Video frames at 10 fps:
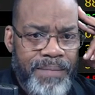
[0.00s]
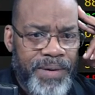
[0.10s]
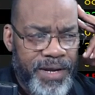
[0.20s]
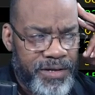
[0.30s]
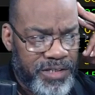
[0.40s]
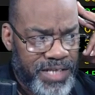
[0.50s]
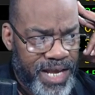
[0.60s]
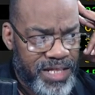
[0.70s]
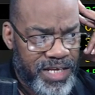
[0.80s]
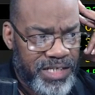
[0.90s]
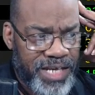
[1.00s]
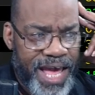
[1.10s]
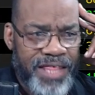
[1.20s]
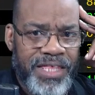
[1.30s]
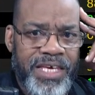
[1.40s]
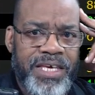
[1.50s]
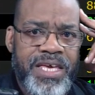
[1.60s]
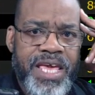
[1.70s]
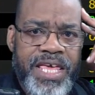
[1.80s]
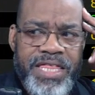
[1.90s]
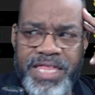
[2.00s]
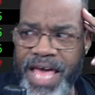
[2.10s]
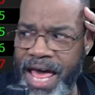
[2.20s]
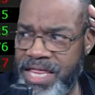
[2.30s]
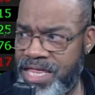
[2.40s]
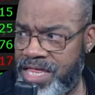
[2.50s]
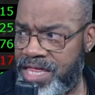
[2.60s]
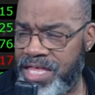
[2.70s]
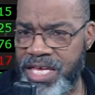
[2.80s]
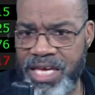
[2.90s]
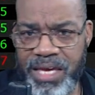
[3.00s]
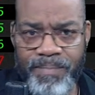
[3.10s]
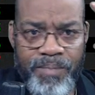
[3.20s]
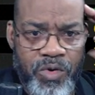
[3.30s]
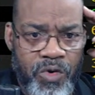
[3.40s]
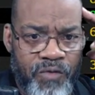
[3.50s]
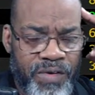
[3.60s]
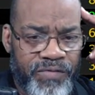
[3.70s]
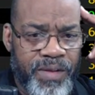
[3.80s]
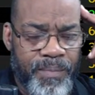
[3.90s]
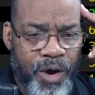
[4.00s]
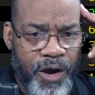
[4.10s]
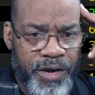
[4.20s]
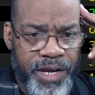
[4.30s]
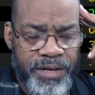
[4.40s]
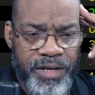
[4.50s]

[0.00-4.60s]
But understand this, Kathy, that the move of the market,